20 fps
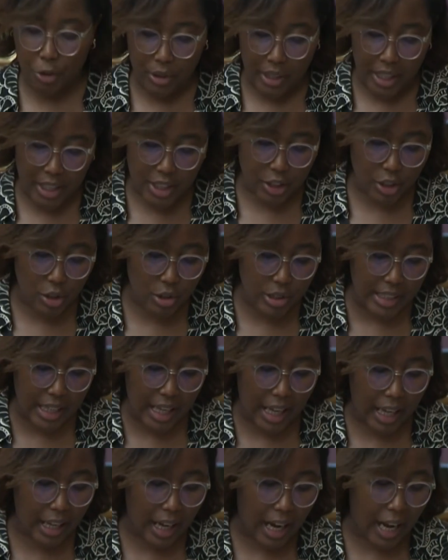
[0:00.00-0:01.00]
UNESCO's
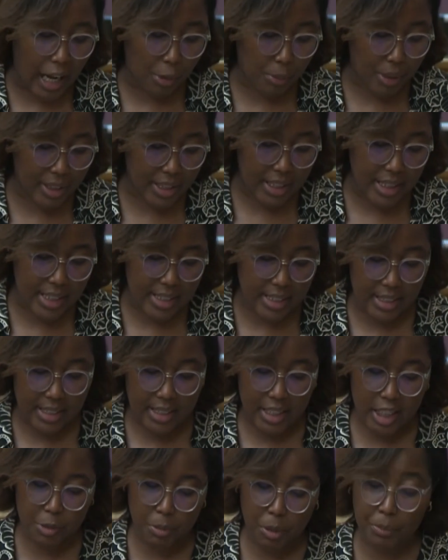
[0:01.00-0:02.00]
AI Readiness
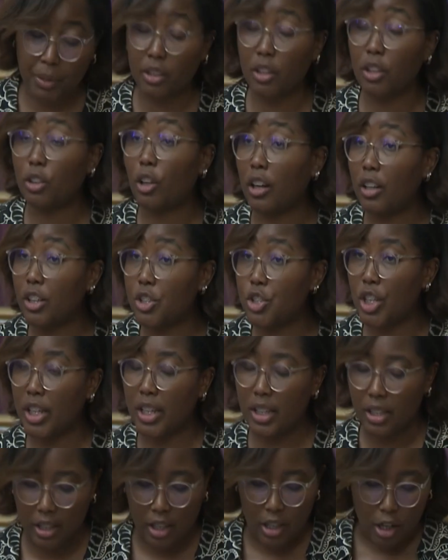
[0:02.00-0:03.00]
Assessment
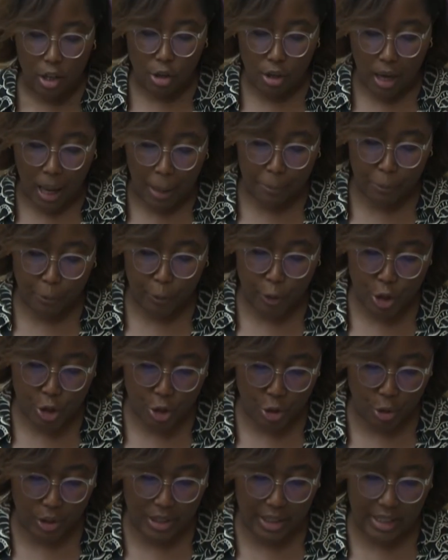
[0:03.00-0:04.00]
Methodology, RAM for
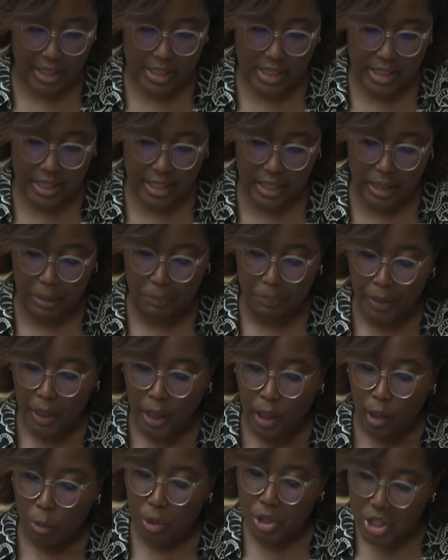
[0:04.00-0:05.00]
short, this year,
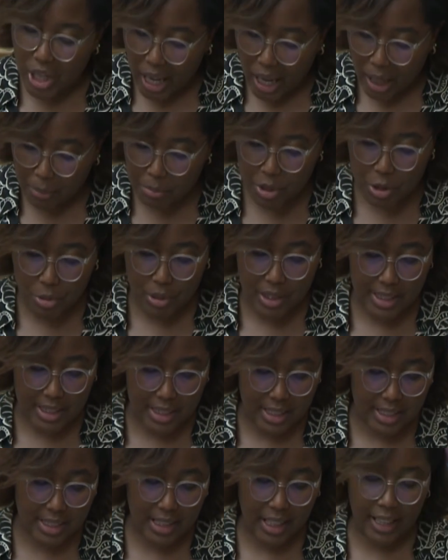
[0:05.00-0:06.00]
which aims to
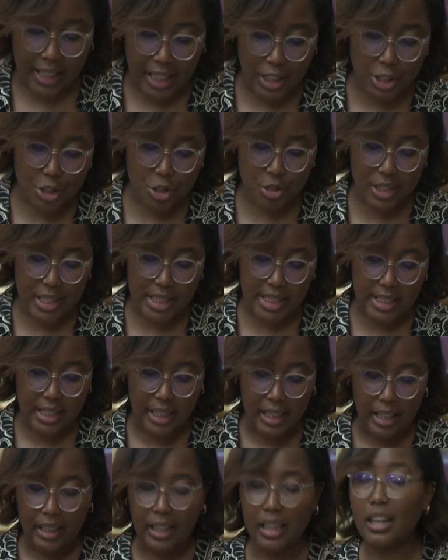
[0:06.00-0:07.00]
assisting countries
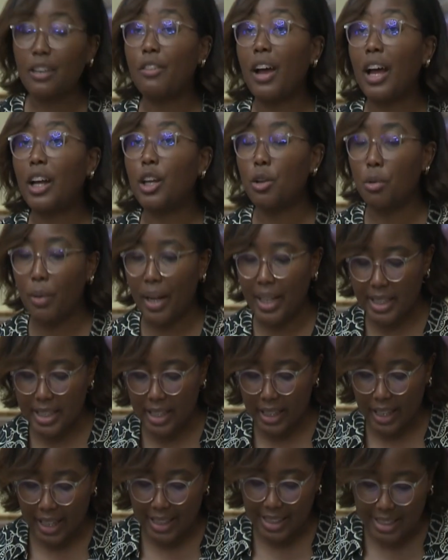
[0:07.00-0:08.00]
in
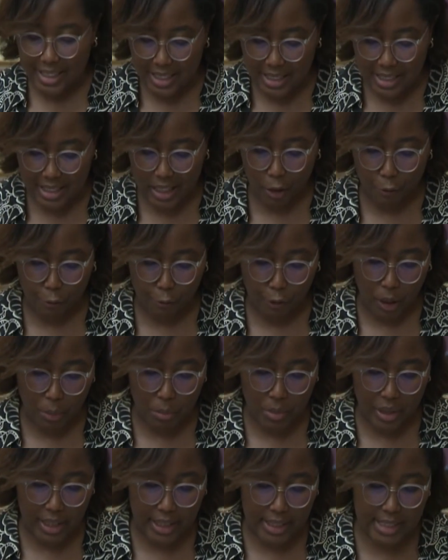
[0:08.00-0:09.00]
evaluating existing
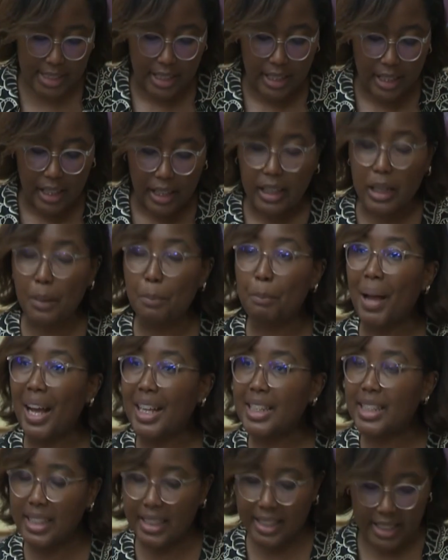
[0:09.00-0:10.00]
frameworks,
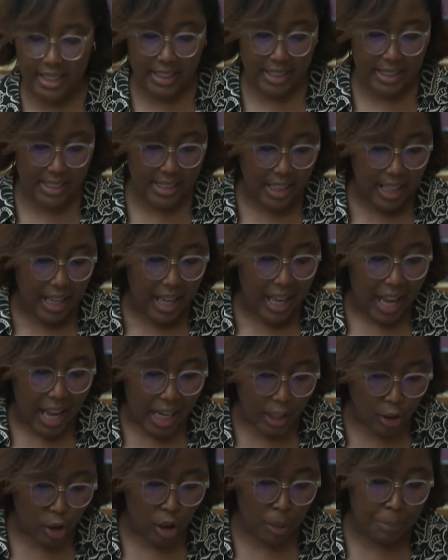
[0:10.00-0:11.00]
capacities,
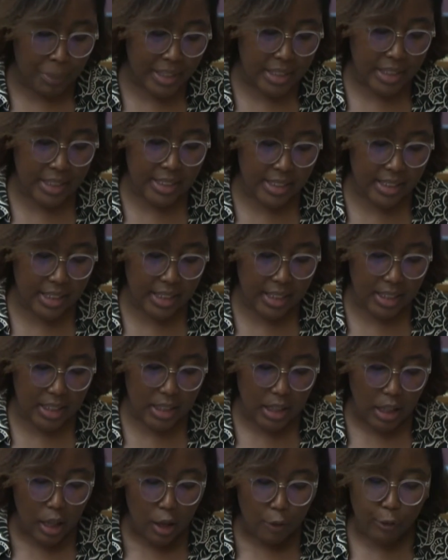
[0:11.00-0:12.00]
and competencies
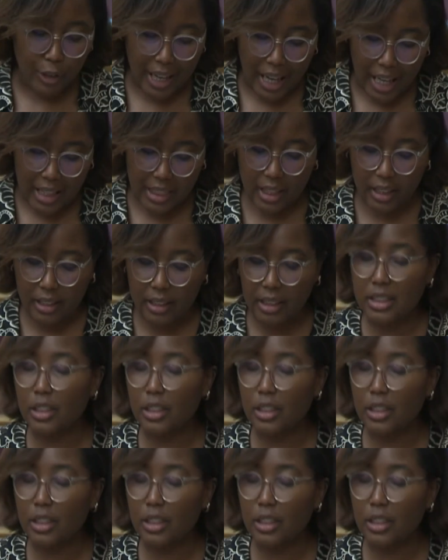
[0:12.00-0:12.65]
for ethical